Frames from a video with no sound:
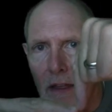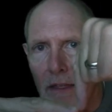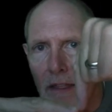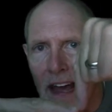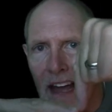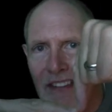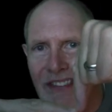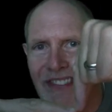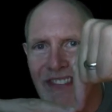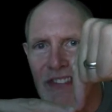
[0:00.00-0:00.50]

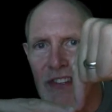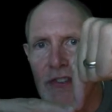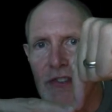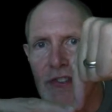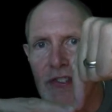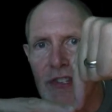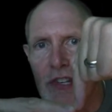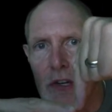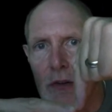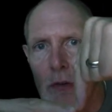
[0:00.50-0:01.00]
that's the
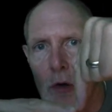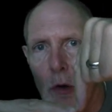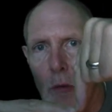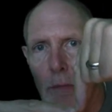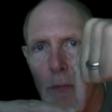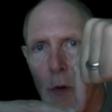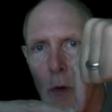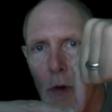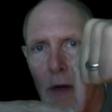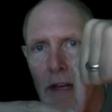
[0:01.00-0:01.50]
0
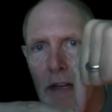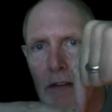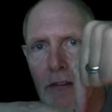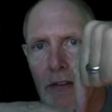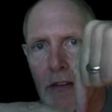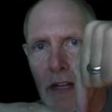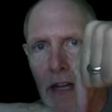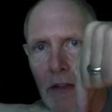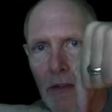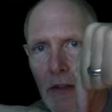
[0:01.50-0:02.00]

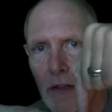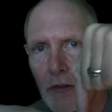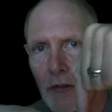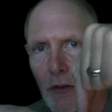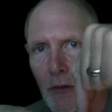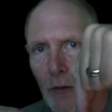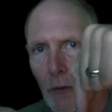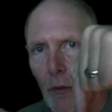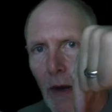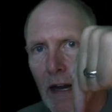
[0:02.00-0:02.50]
point, and then to
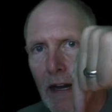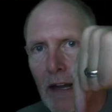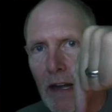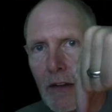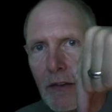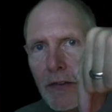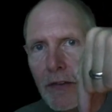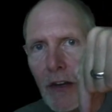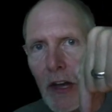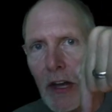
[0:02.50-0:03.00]
the right
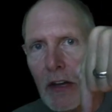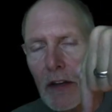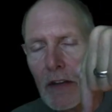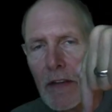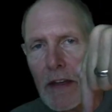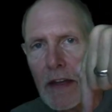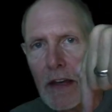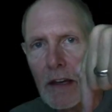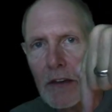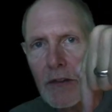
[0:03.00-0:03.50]
hand side on
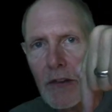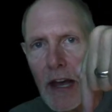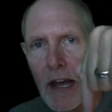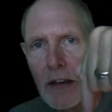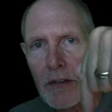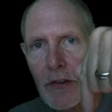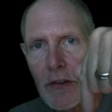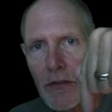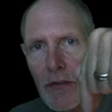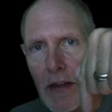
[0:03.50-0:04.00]
the
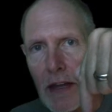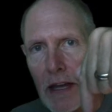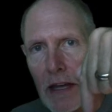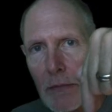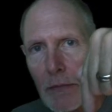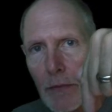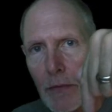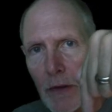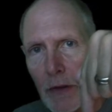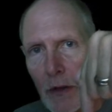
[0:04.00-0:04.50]
x-axis
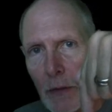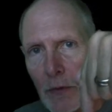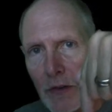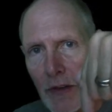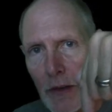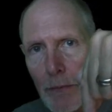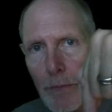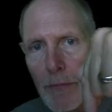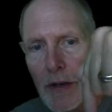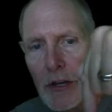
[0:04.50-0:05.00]
the numbers
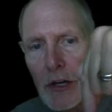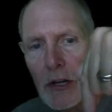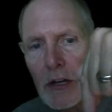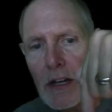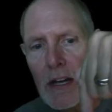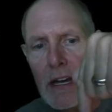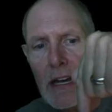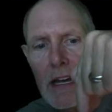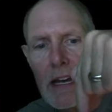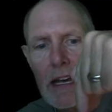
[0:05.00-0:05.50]
get bigger,
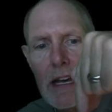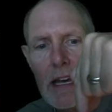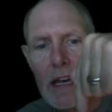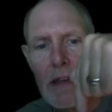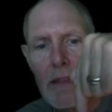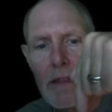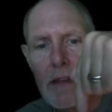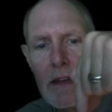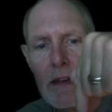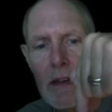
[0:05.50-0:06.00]

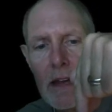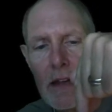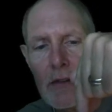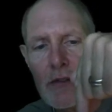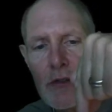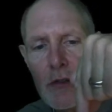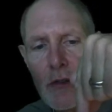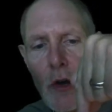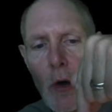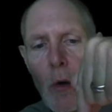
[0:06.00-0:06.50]
and then as
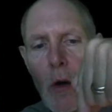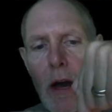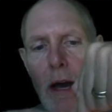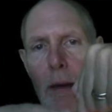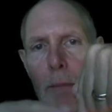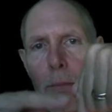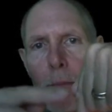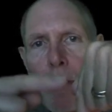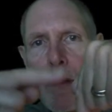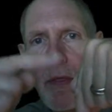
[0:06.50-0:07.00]
you go
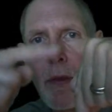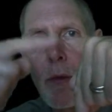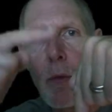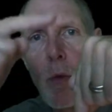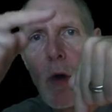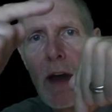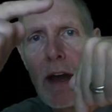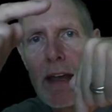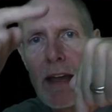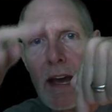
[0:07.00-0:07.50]
up on the
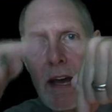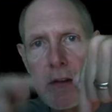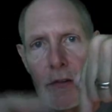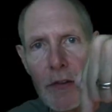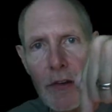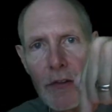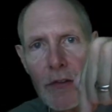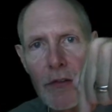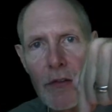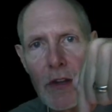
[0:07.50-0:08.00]

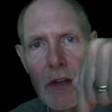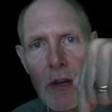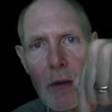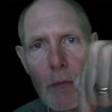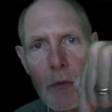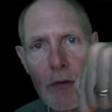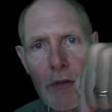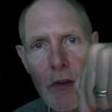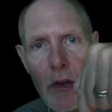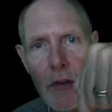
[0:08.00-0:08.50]
y-axis the
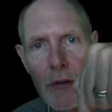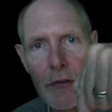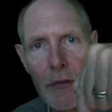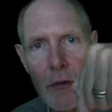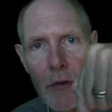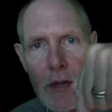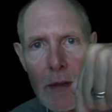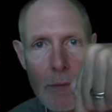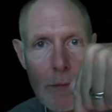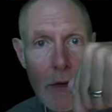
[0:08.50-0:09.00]
numbers also
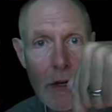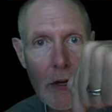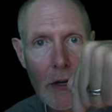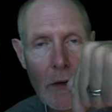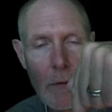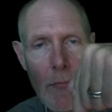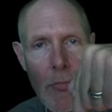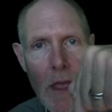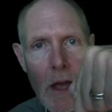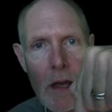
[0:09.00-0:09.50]
get
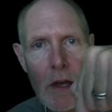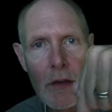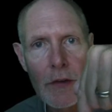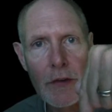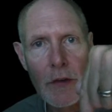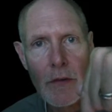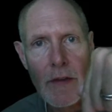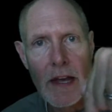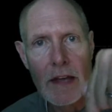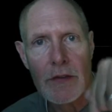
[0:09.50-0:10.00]
bigger.
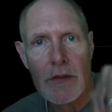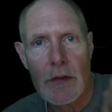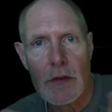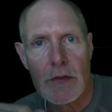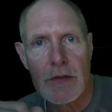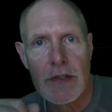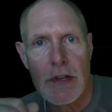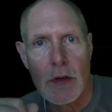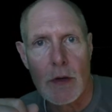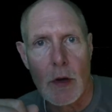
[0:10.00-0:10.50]
So that's your
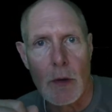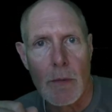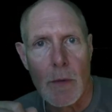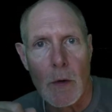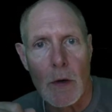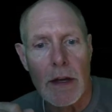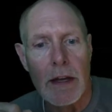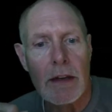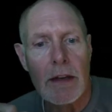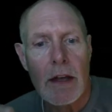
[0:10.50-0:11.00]
0
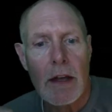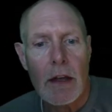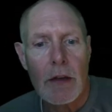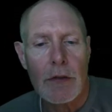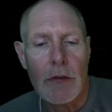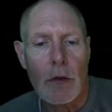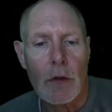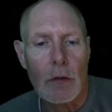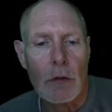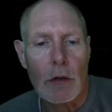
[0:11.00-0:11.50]
point.
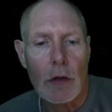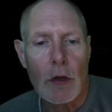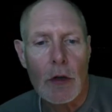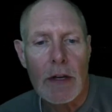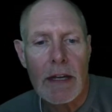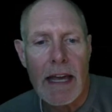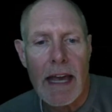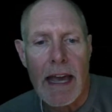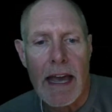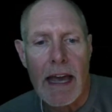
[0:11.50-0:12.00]
So
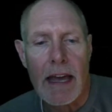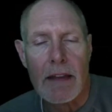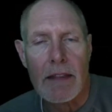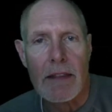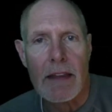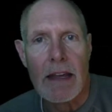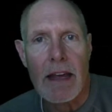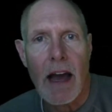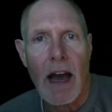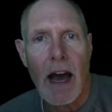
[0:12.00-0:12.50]
look at
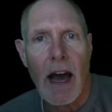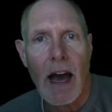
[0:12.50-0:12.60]
the